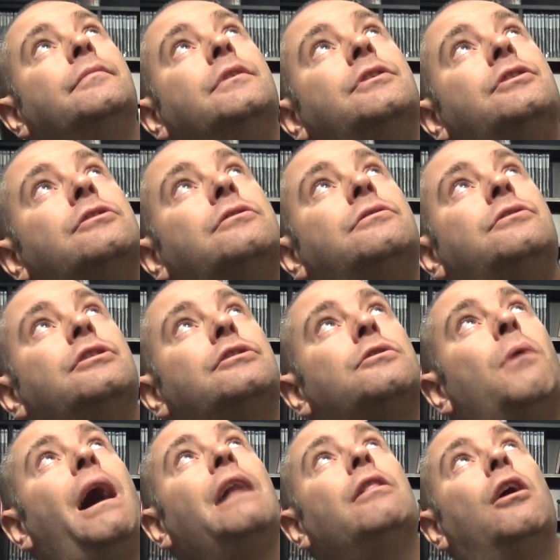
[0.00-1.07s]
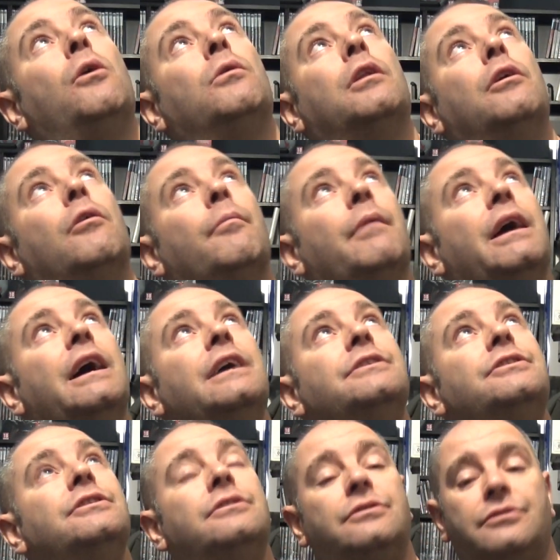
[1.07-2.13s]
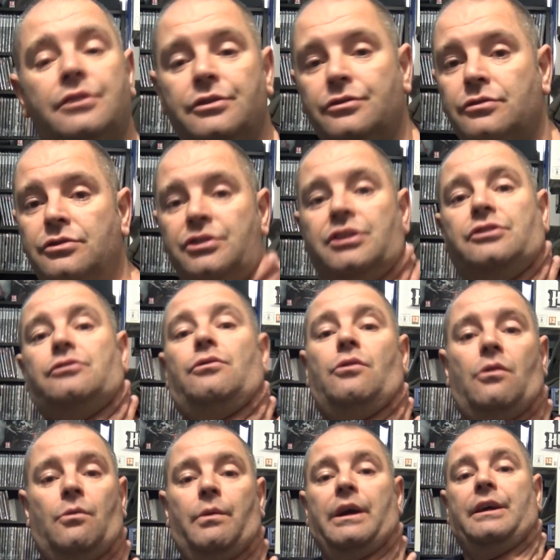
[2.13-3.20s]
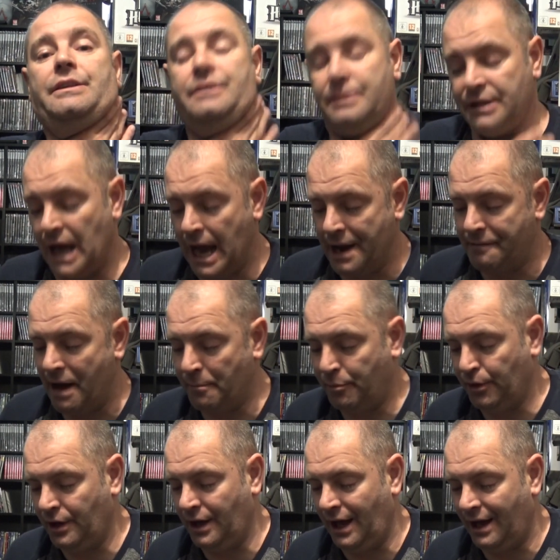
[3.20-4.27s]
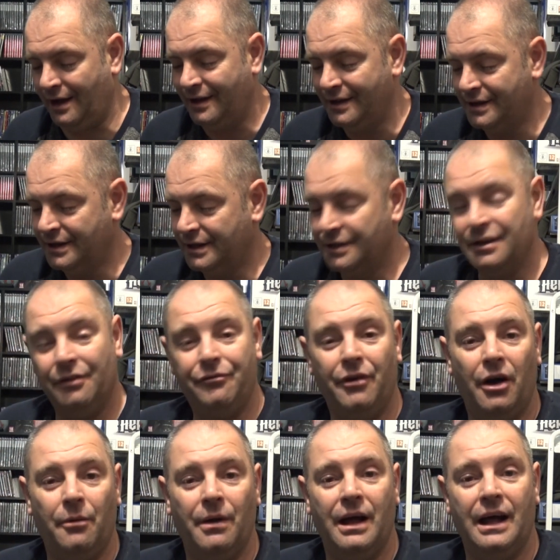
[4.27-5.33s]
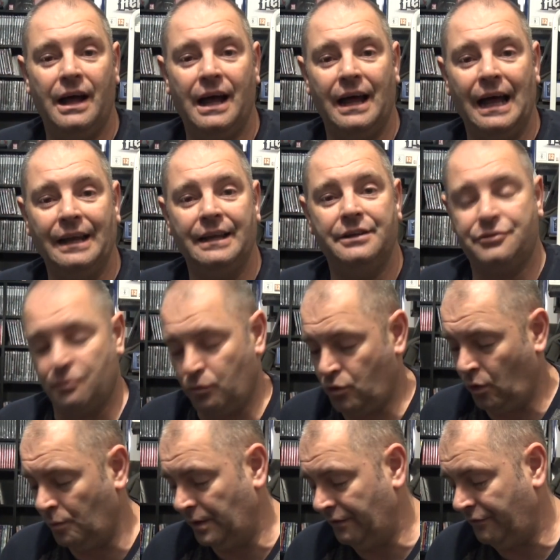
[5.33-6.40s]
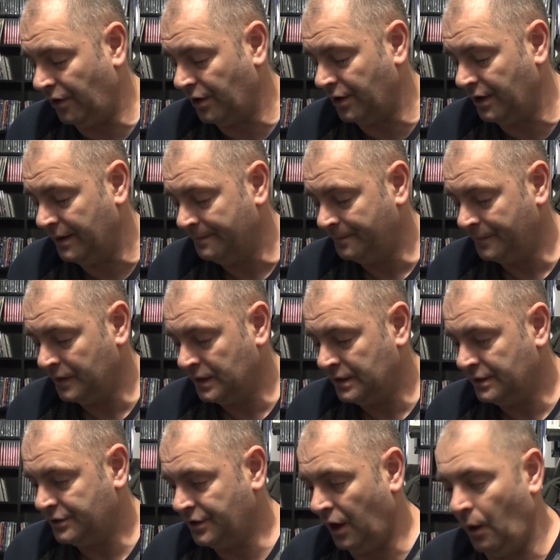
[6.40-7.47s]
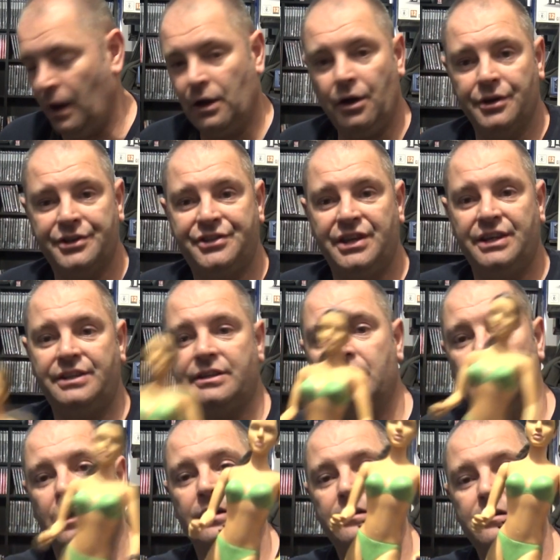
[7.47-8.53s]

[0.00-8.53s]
she's quite lonely up there. She's hung up with a tie wrap. So I thought, well, I need some company for her. So I got a sister.